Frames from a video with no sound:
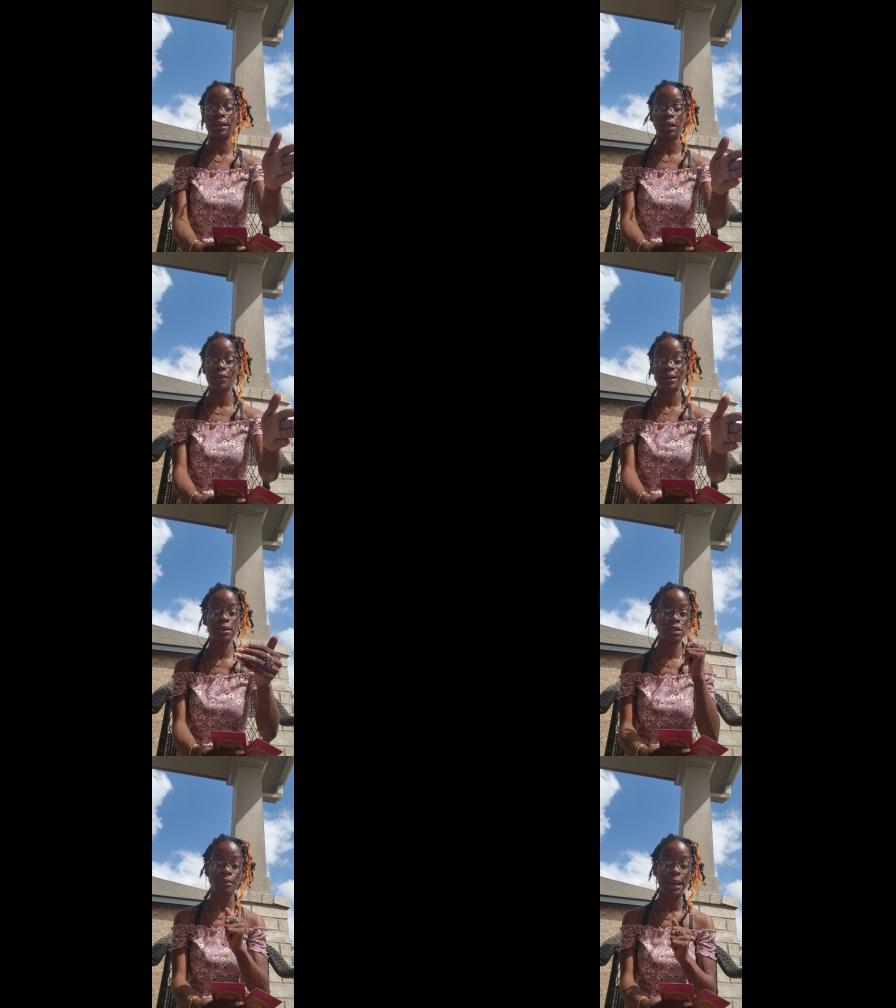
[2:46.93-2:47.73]
that love out
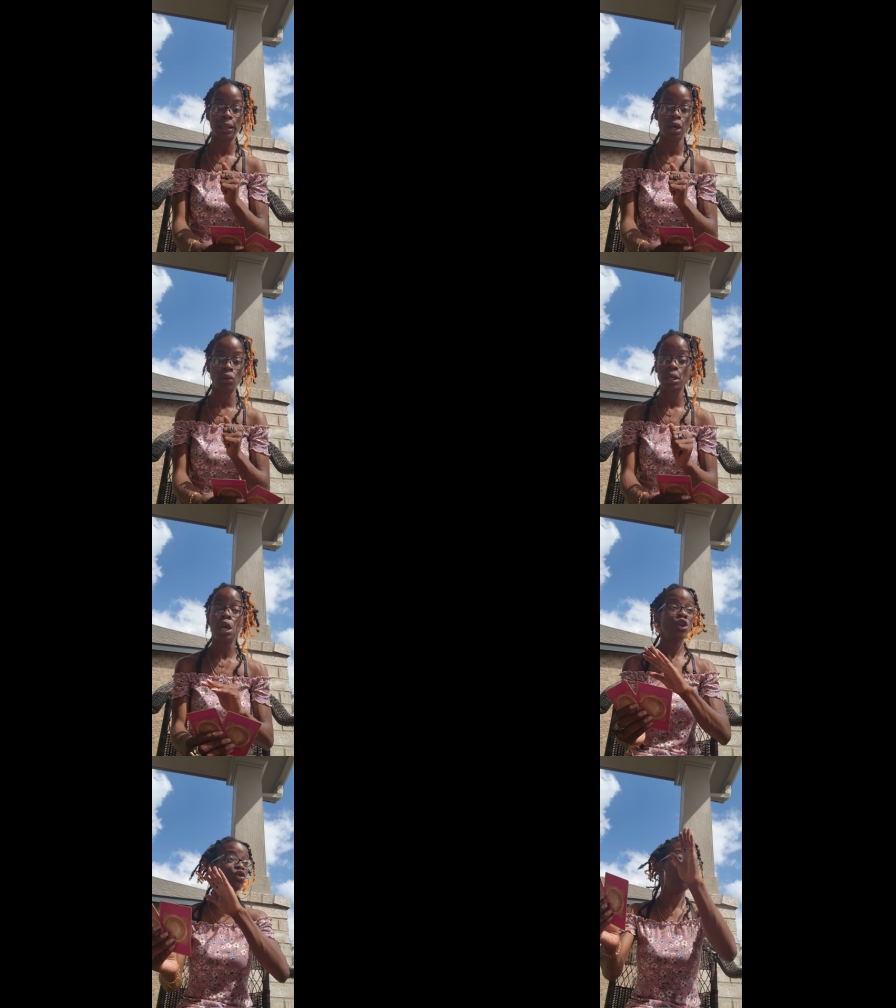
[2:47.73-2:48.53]
to somebody else
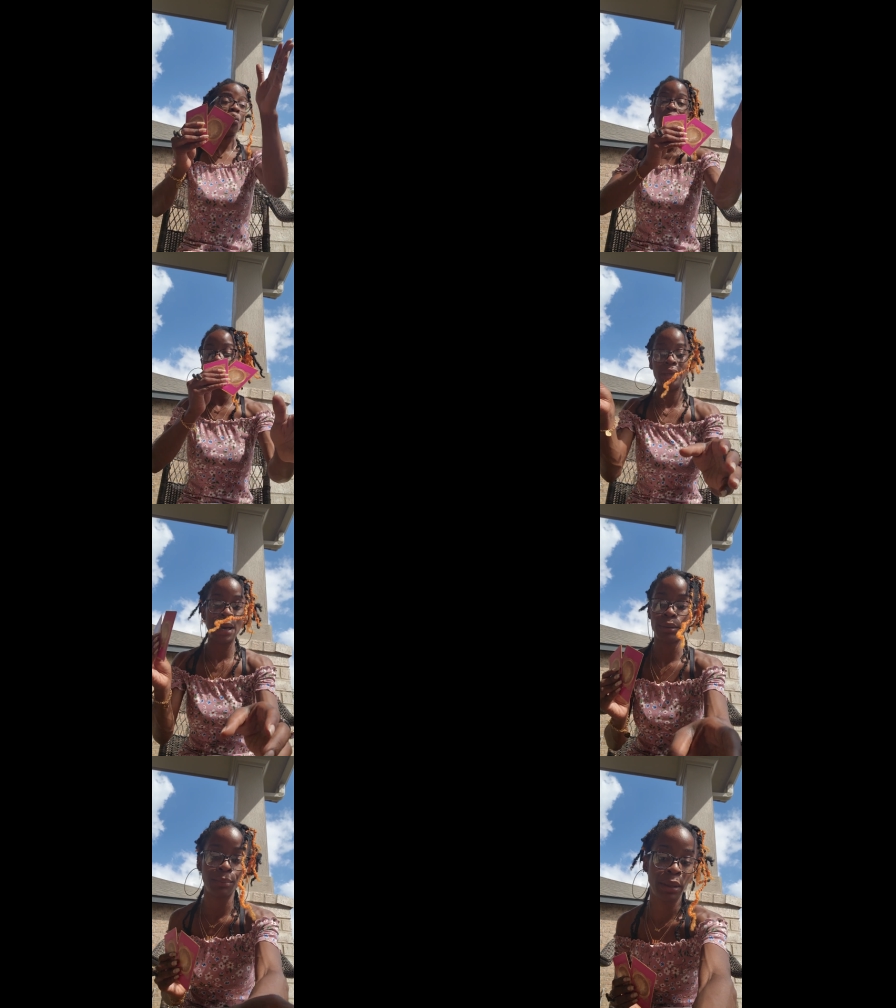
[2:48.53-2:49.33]
you can want to be
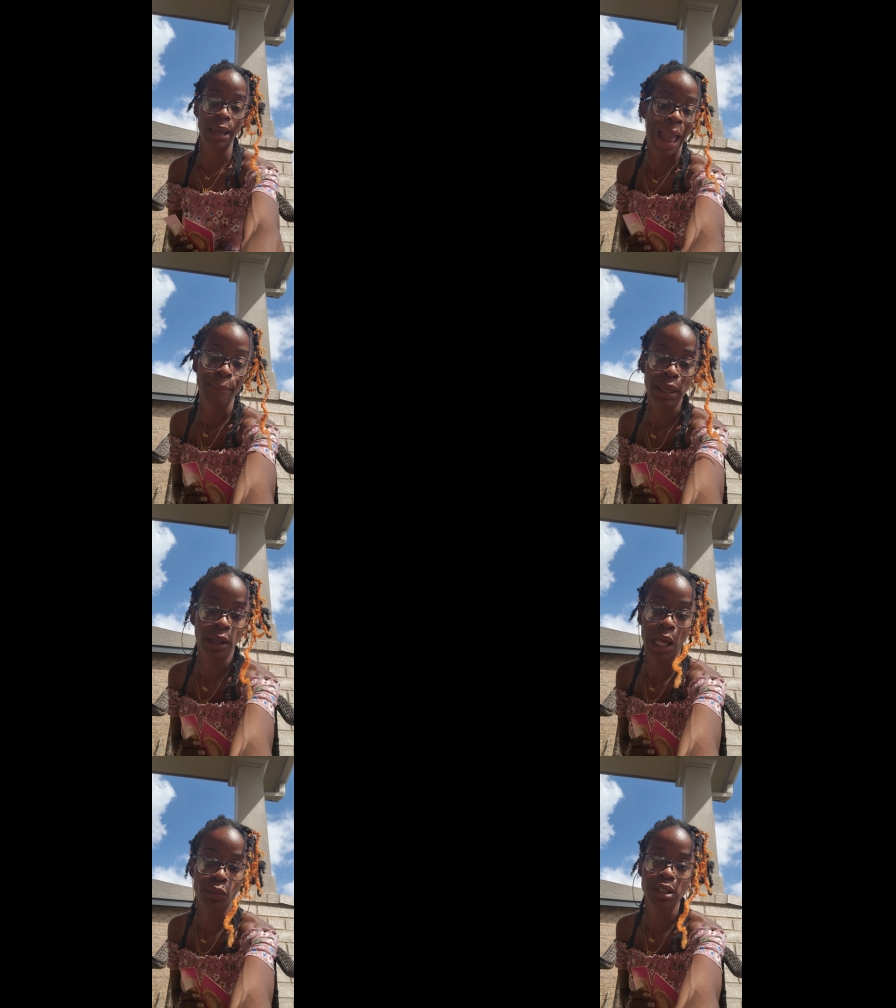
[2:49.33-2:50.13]
able to be happy
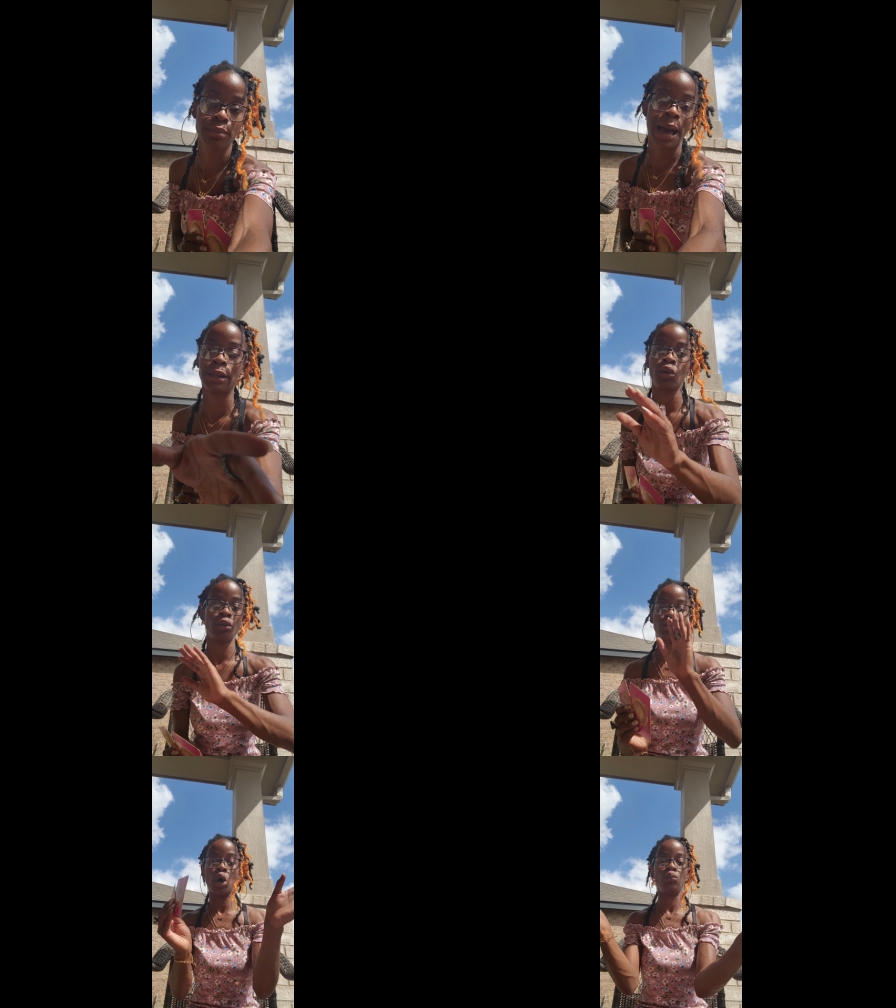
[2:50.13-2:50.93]
in love with somebody
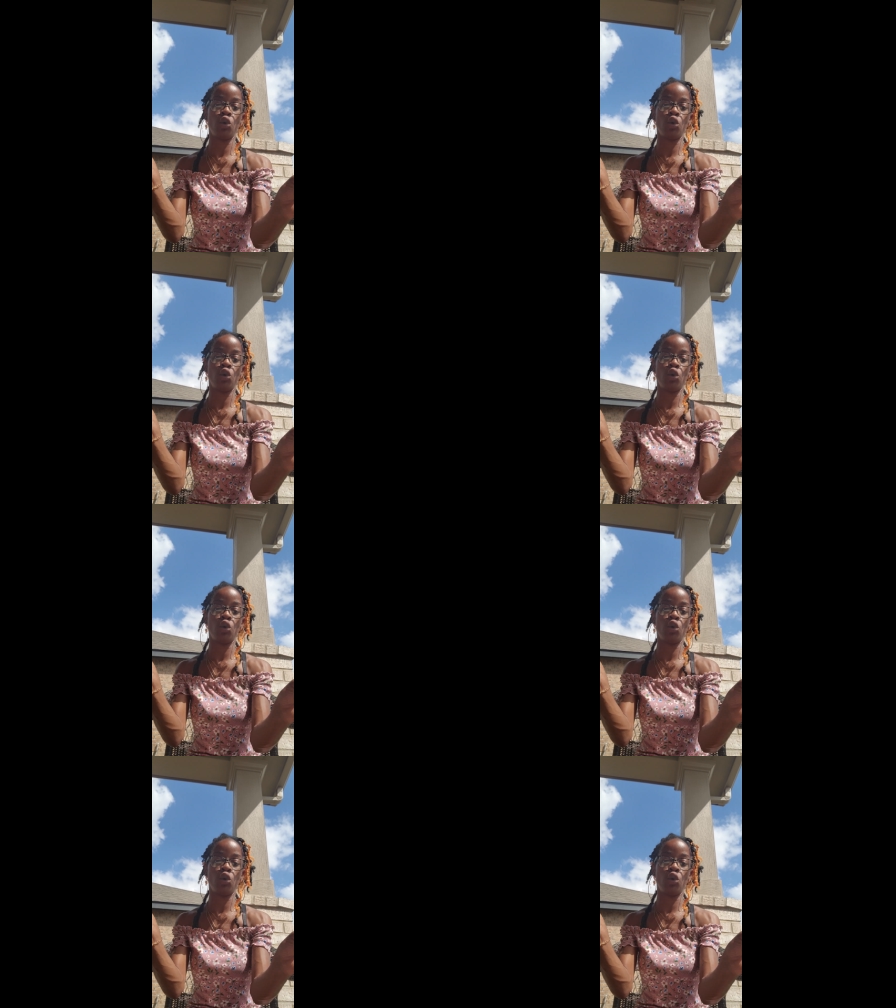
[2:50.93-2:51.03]
or you know